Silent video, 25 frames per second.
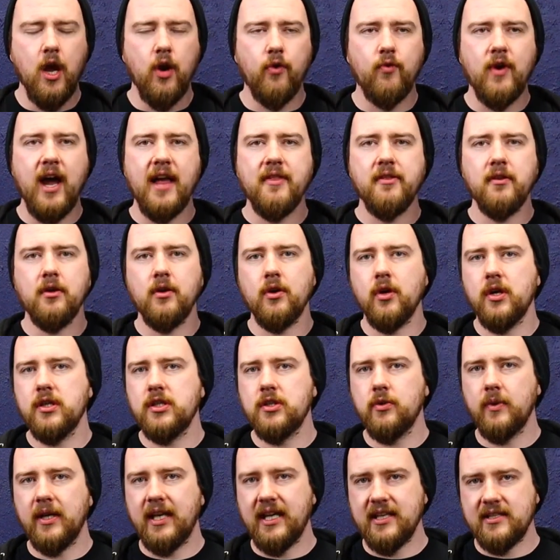Rather than going
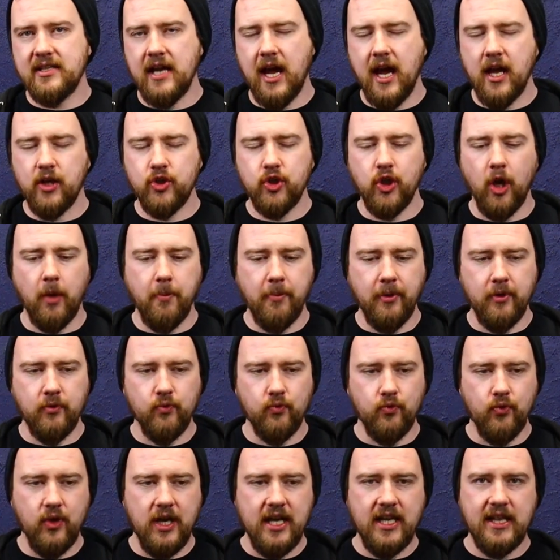to a guitar shop
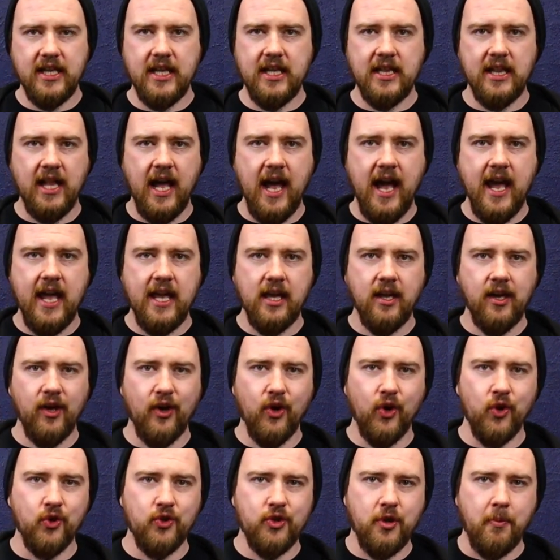and really like
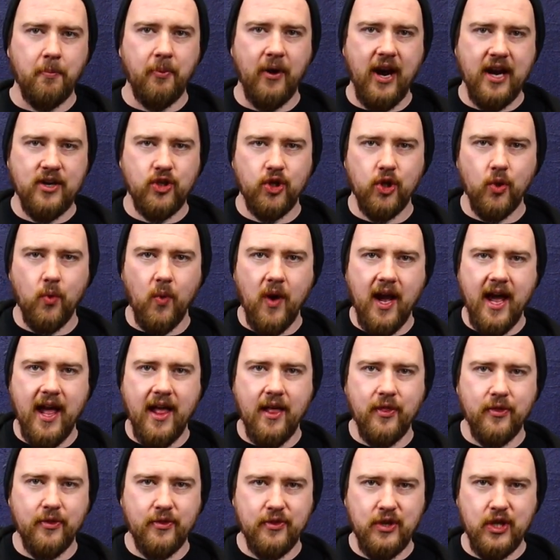under pressure
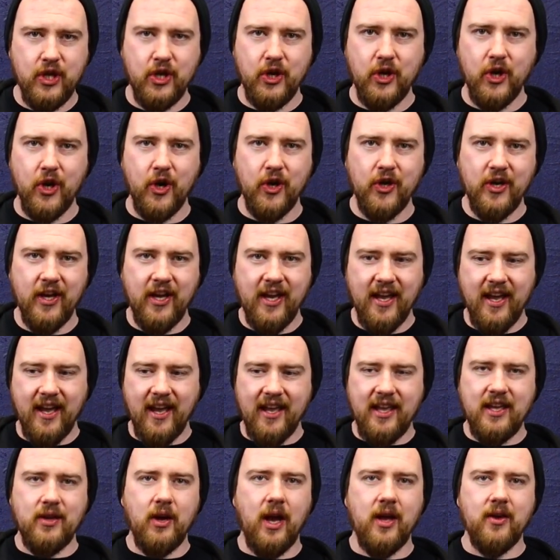while,
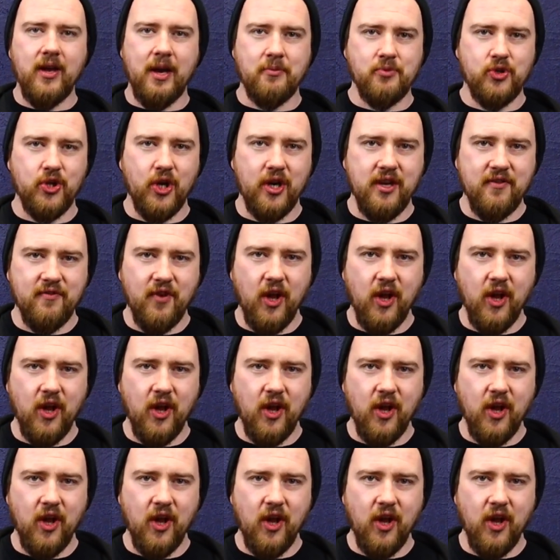I'm sure you've